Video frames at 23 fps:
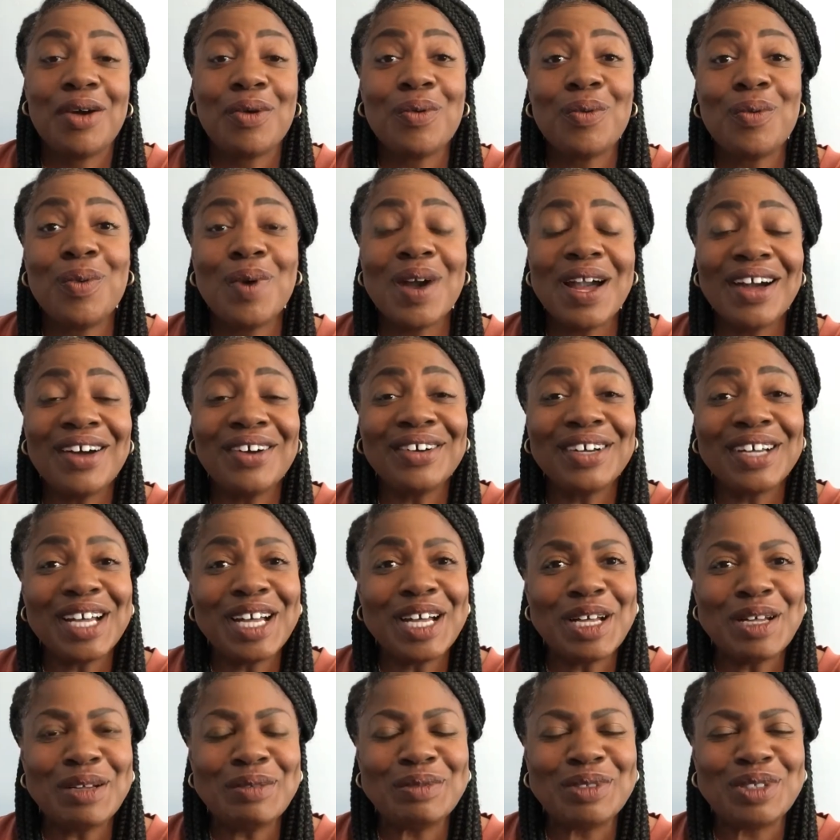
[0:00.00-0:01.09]

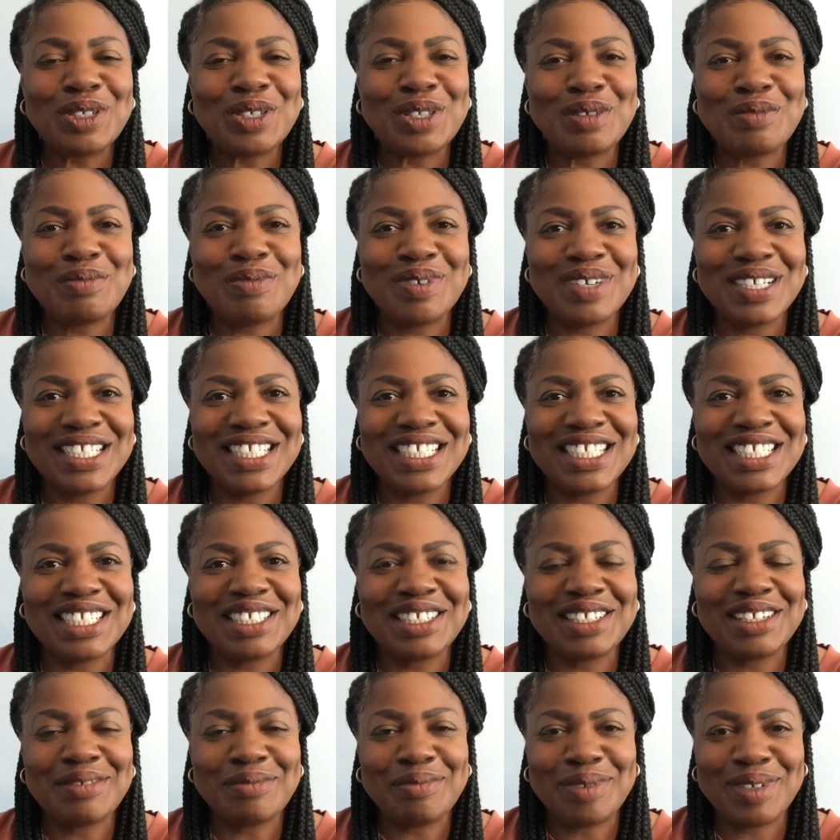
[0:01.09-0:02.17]
Welcome to the Bridges
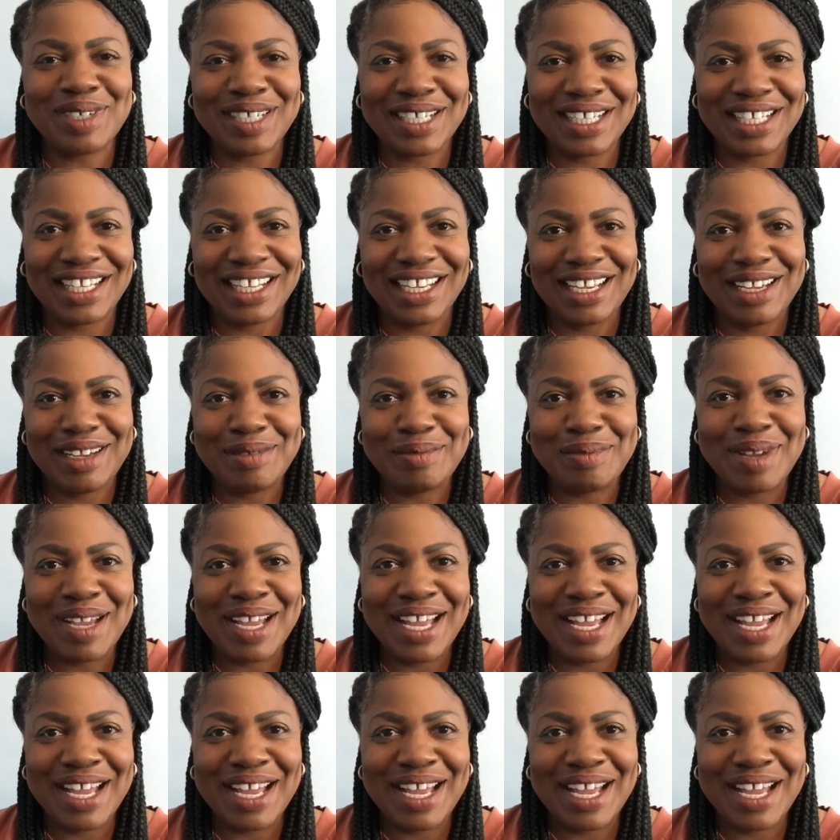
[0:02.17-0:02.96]
Book Club.